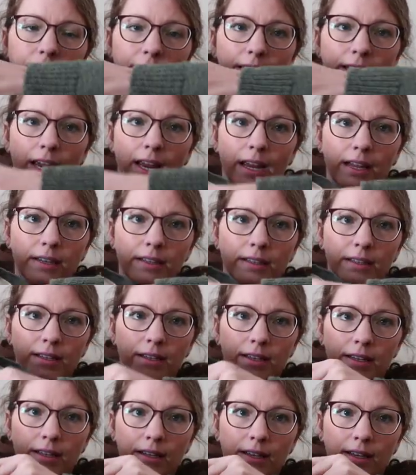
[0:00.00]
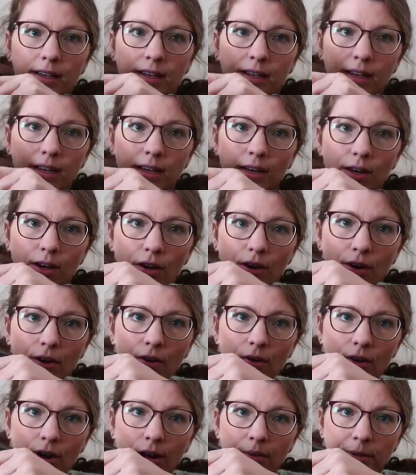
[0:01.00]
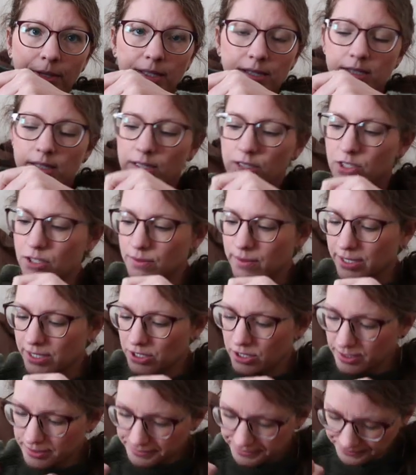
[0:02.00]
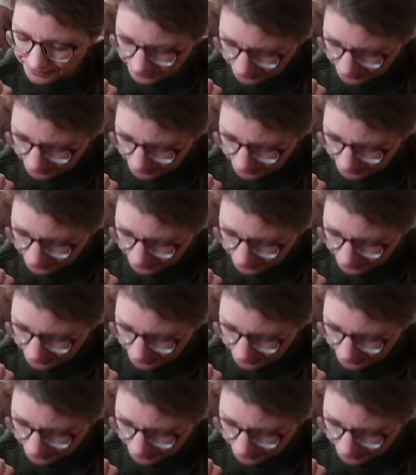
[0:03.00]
Again, grommet situation.